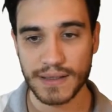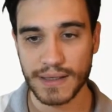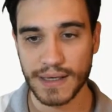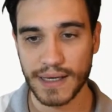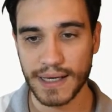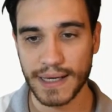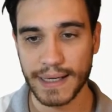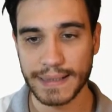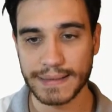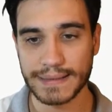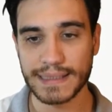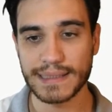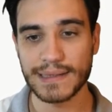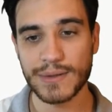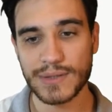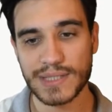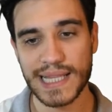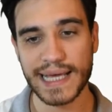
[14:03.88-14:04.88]
And it
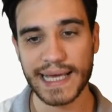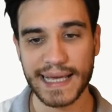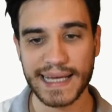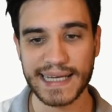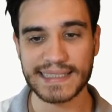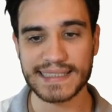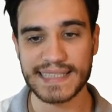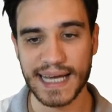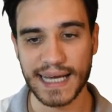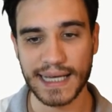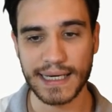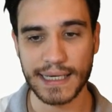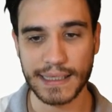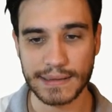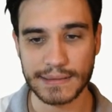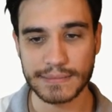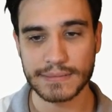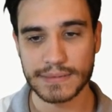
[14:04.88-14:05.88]
looks like a
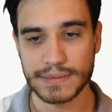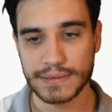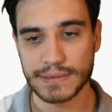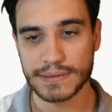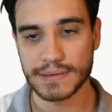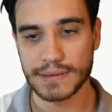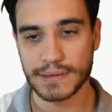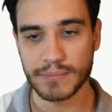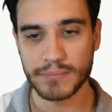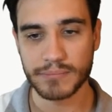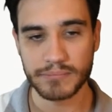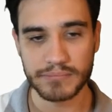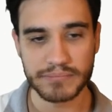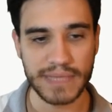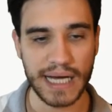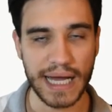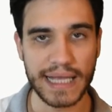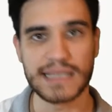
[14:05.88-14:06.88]
katana.
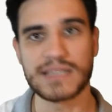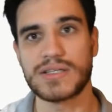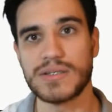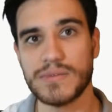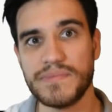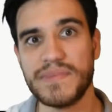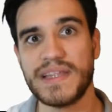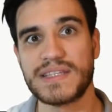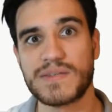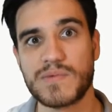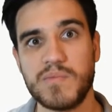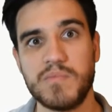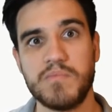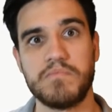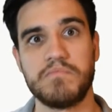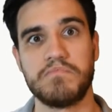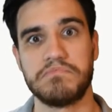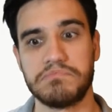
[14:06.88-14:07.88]
I assume that's
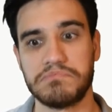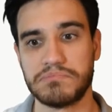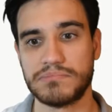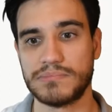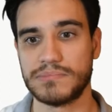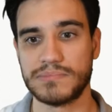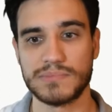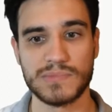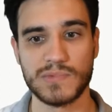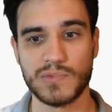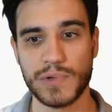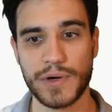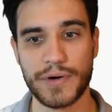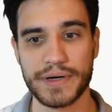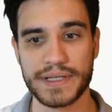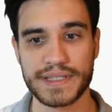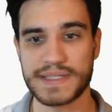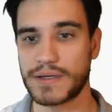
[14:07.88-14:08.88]

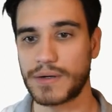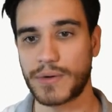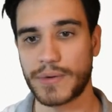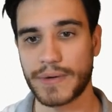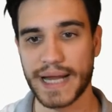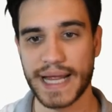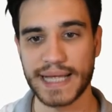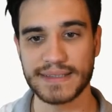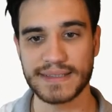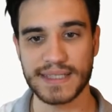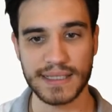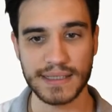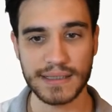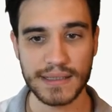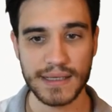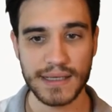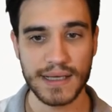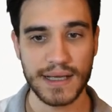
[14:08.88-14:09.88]
where it's
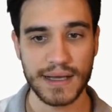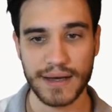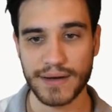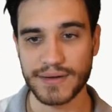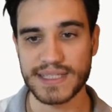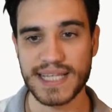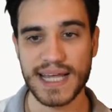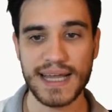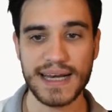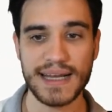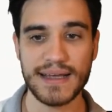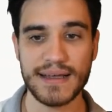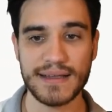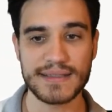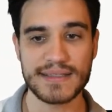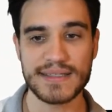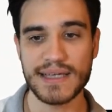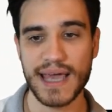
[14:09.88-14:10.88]
orienting.
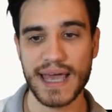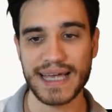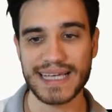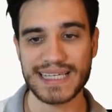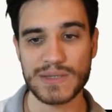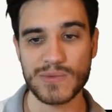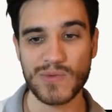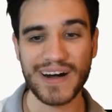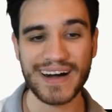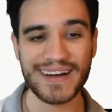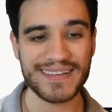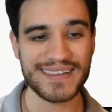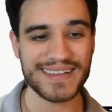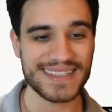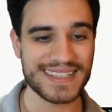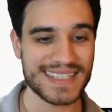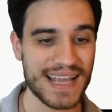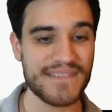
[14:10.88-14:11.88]
Curtana GX,
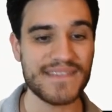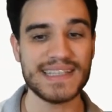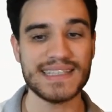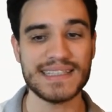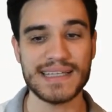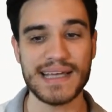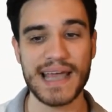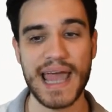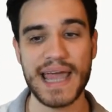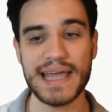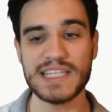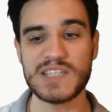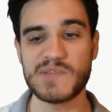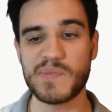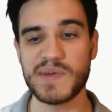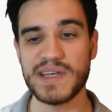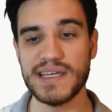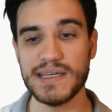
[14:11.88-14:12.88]
170
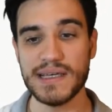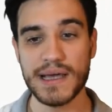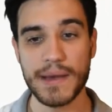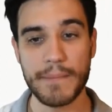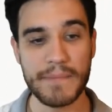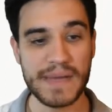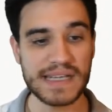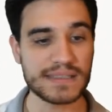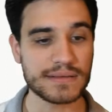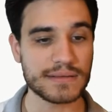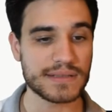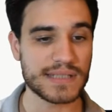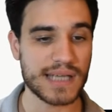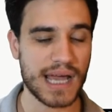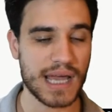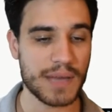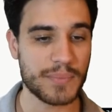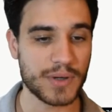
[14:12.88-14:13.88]
HP, Metal
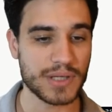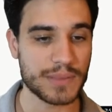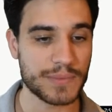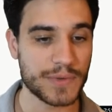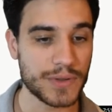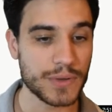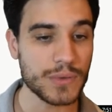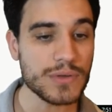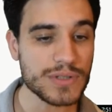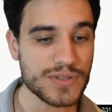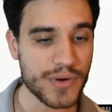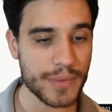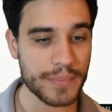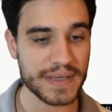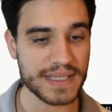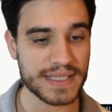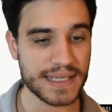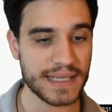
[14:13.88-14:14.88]
type Pokemon, Ultra
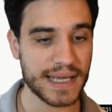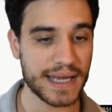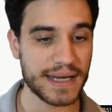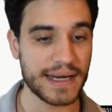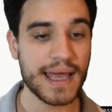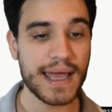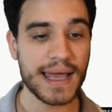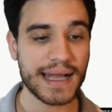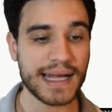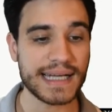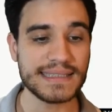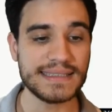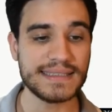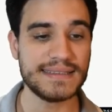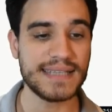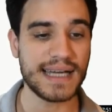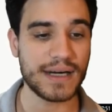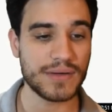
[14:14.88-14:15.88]
Beast again,
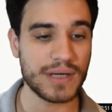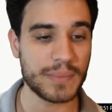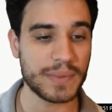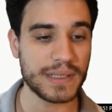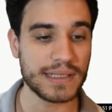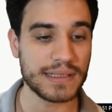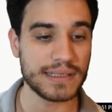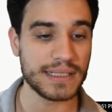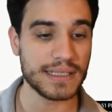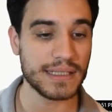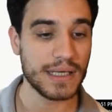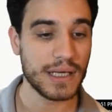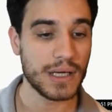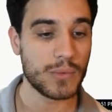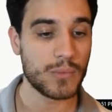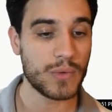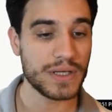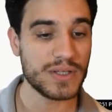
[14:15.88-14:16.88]
Cut Down ability.
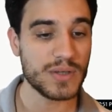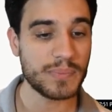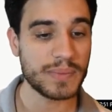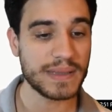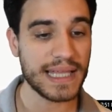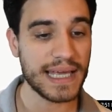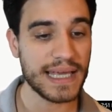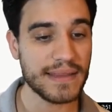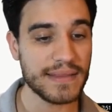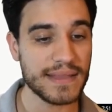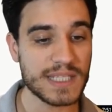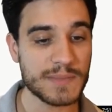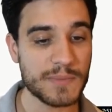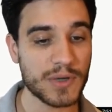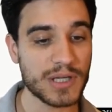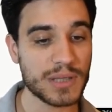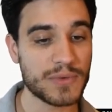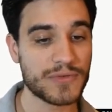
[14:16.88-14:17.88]
When you play this
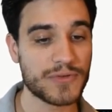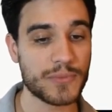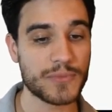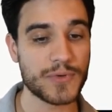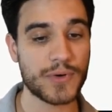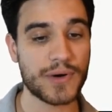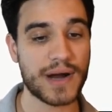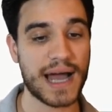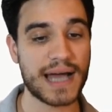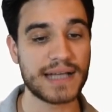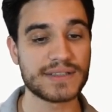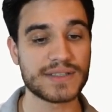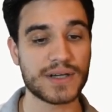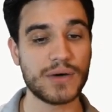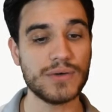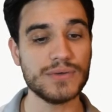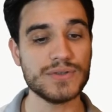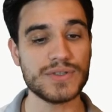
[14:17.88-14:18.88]
Pokemon from your hand
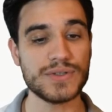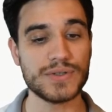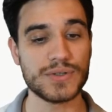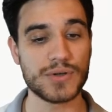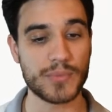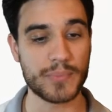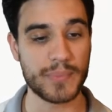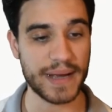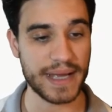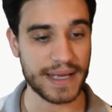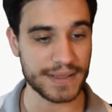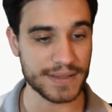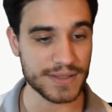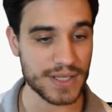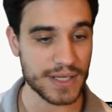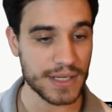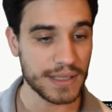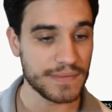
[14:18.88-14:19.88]
onto your
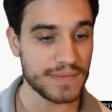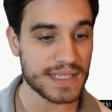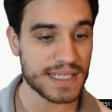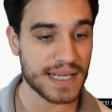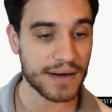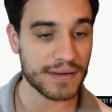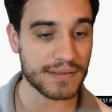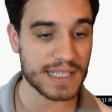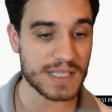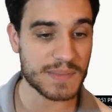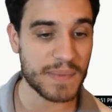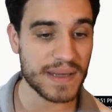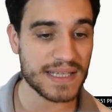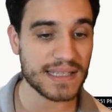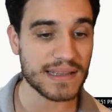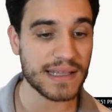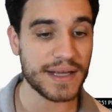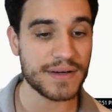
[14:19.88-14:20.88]
bench, discard the
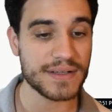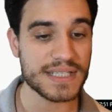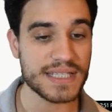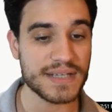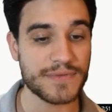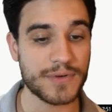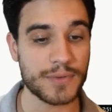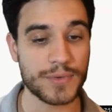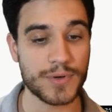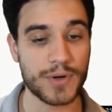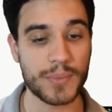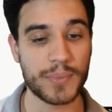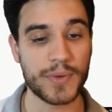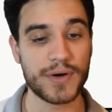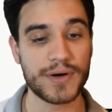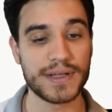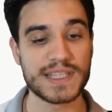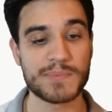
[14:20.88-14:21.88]
special energy from your
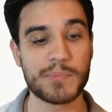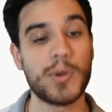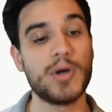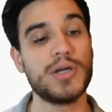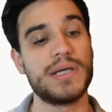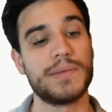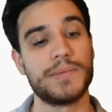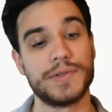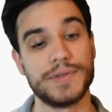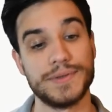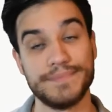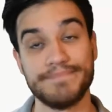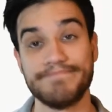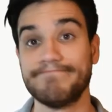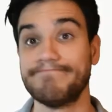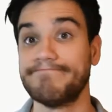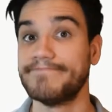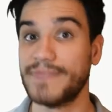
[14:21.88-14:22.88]
opponent's Pokemon.
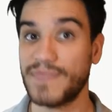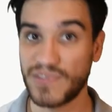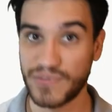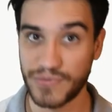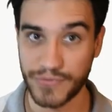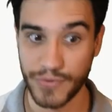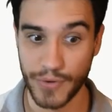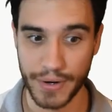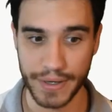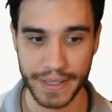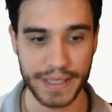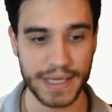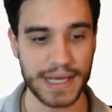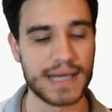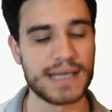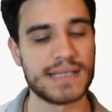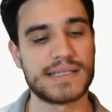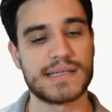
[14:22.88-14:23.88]
Very
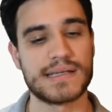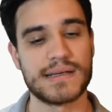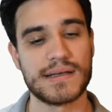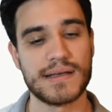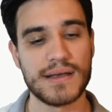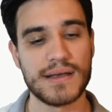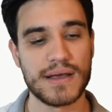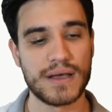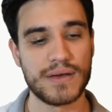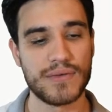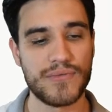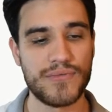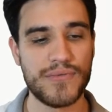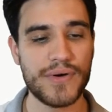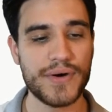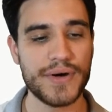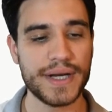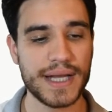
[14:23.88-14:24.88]
nice.
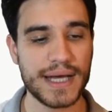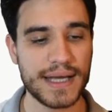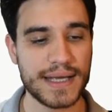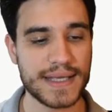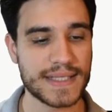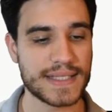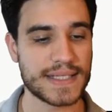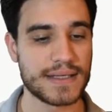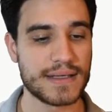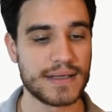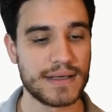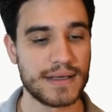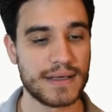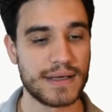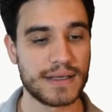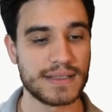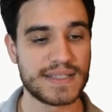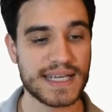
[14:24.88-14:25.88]
Very nice.
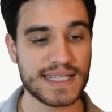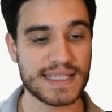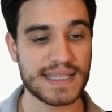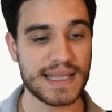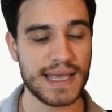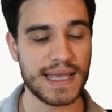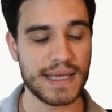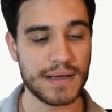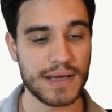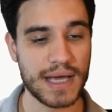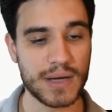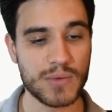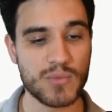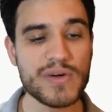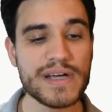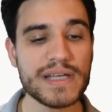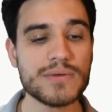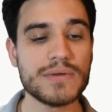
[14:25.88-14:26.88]
Just a
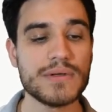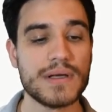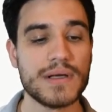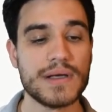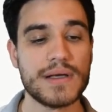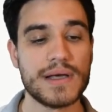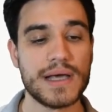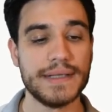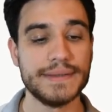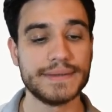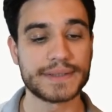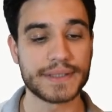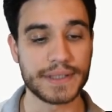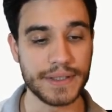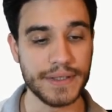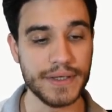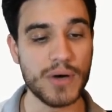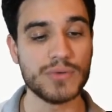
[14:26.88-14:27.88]
win
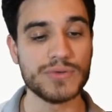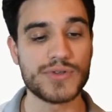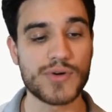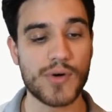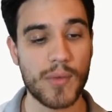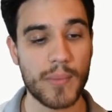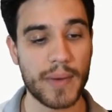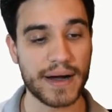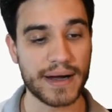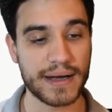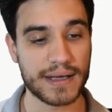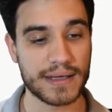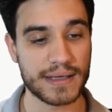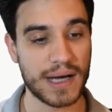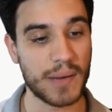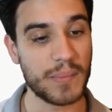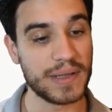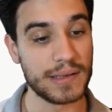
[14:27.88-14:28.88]
and no drawback
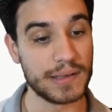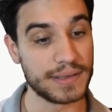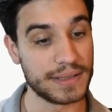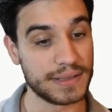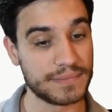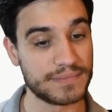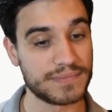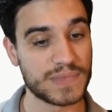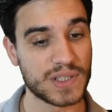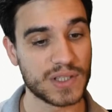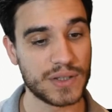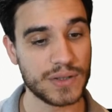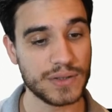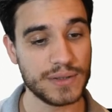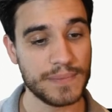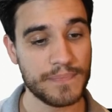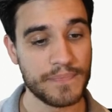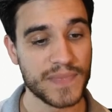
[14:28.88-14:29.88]
ability.
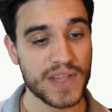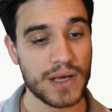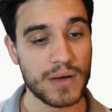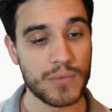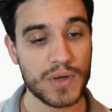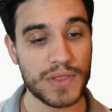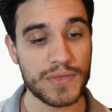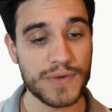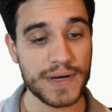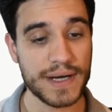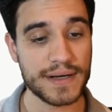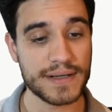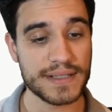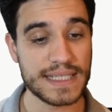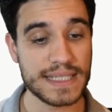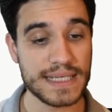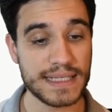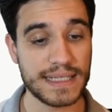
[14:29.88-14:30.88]
Good. With 3
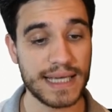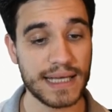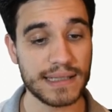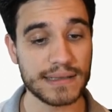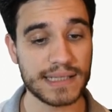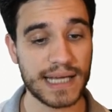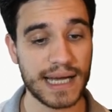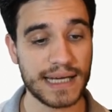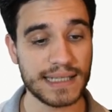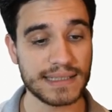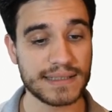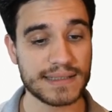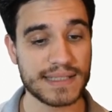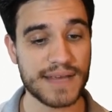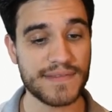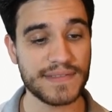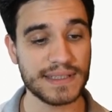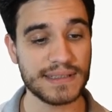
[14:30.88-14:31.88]
energy, Gale Cat,
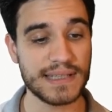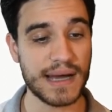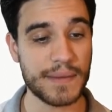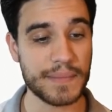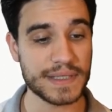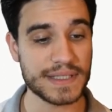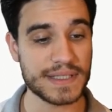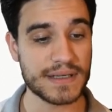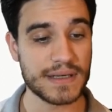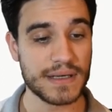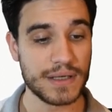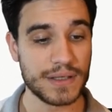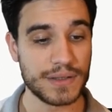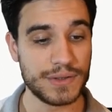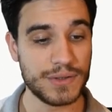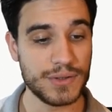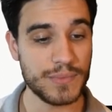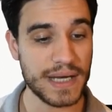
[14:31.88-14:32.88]
70 damage.
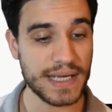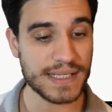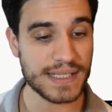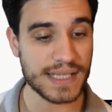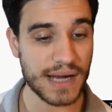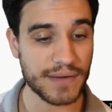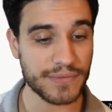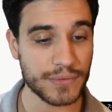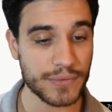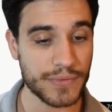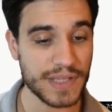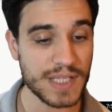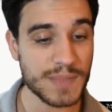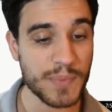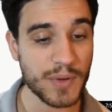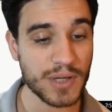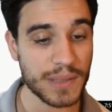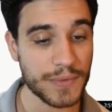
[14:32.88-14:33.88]
You may shuffle
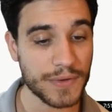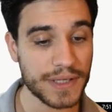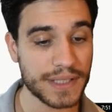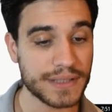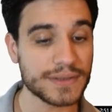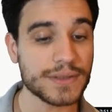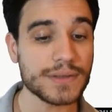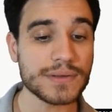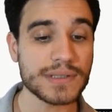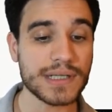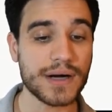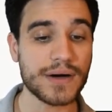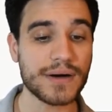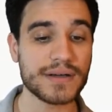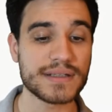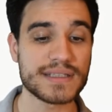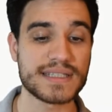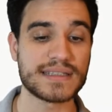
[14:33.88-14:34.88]
this Pokemon and all
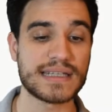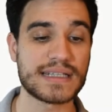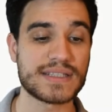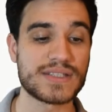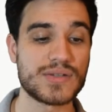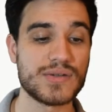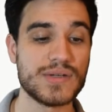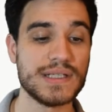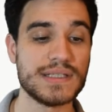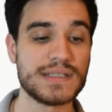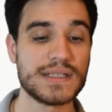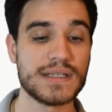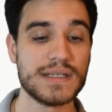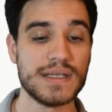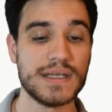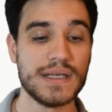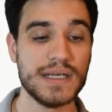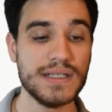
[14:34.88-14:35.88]
cards attached to it
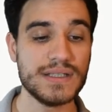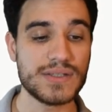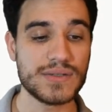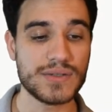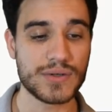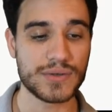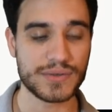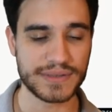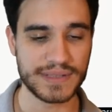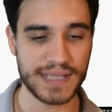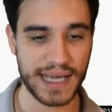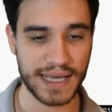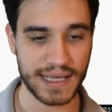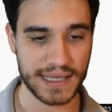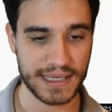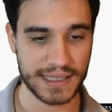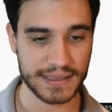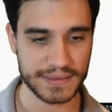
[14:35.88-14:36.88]
into your
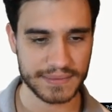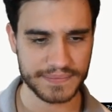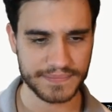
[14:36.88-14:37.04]
deck.